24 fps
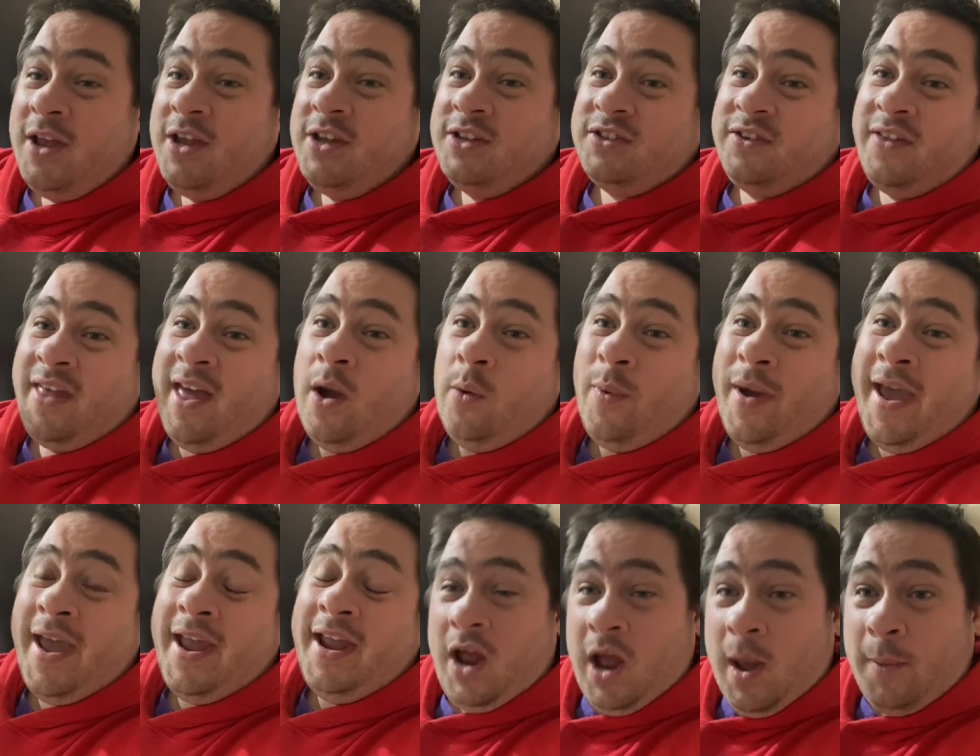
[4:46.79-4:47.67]
So that
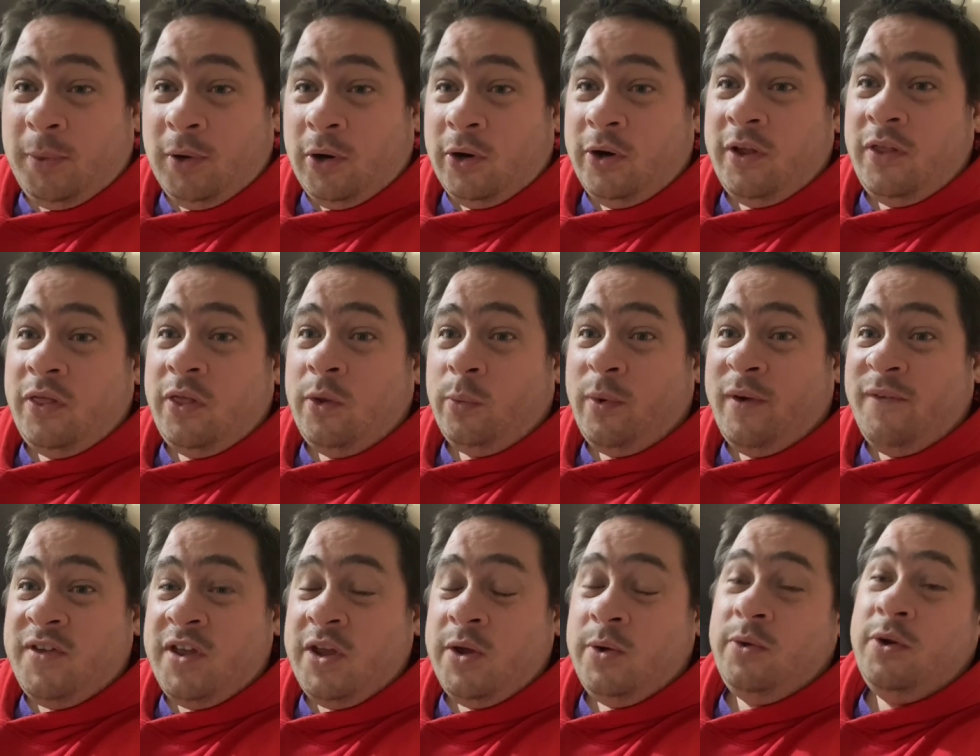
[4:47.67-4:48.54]
way, I uploaded the
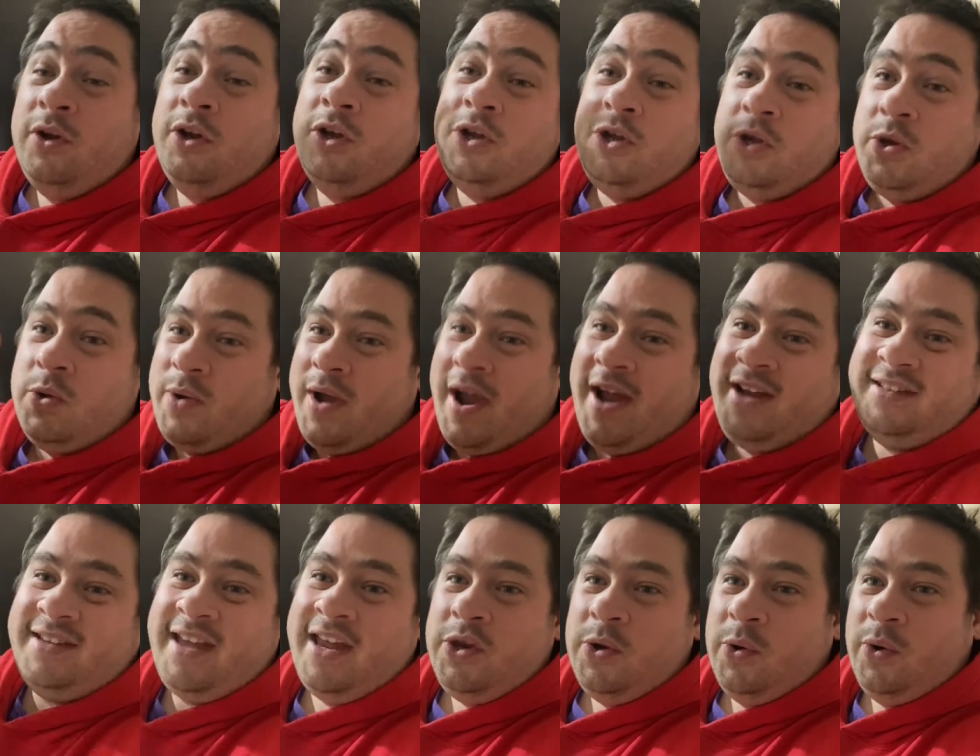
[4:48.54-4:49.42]
review, you guys
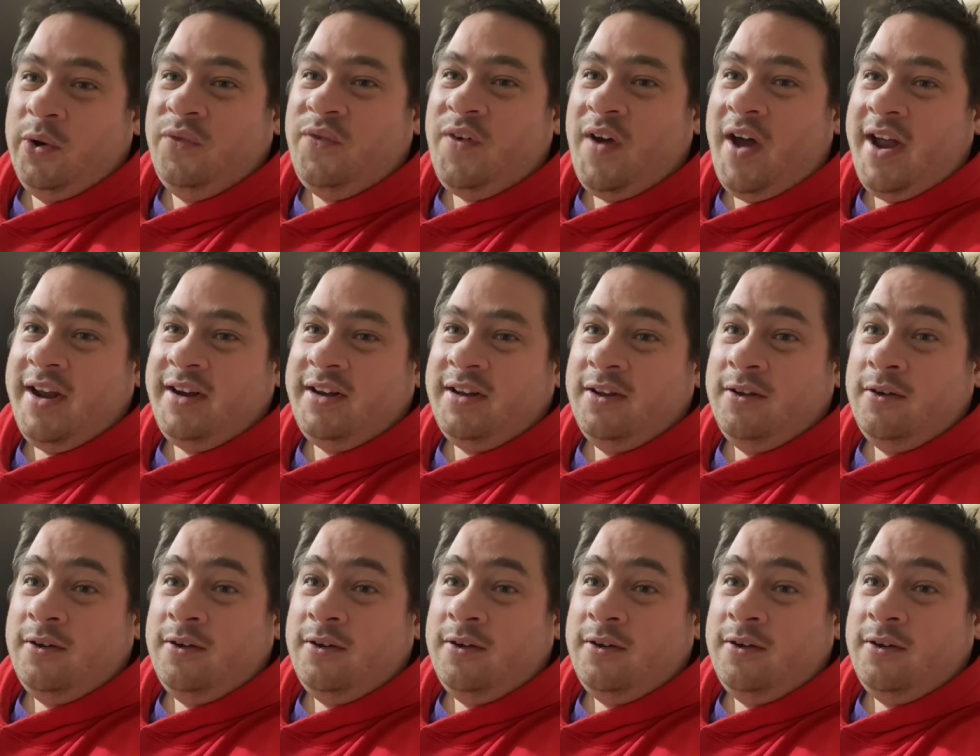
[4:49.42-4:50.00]
get notified.